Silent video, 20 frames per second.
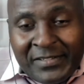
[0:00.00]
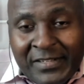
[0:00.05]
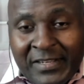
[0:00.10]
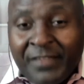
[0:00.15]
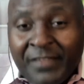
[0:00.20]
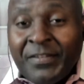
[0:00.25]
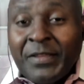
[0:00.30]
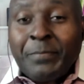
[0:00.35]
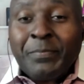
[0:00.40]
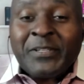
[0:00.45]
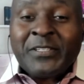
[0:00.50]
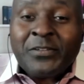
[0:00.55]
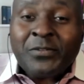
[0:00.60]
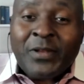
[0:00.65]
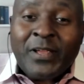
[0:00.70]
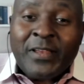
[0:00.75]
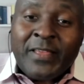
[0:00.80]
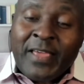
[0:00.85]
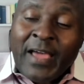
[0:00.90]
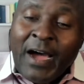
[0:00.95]
living
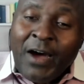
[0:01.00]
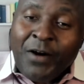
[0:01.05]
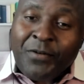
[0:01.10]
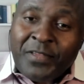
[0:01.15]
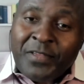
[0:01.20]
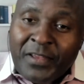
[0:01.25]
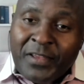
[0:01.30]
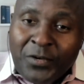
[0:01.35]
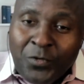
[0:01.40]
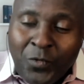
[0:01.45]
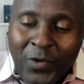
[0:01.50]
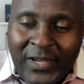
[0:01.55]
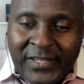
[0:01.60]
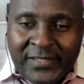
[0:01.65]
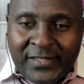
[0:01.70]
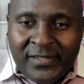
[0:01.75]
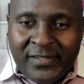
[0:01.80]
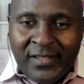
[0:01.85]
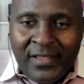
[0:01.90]
particularly out here in the West.